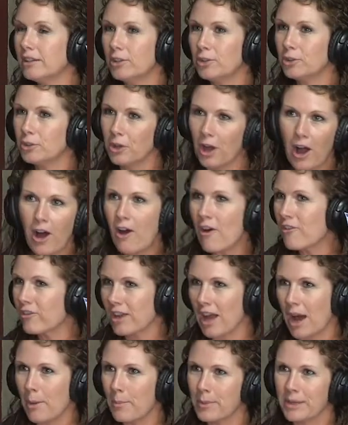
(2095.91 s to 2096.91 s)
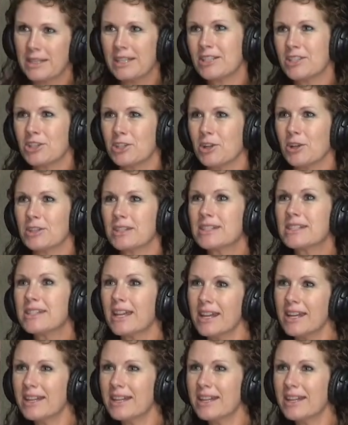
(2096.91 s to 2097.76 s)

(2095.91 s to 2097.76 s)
little golf competition on Sunday.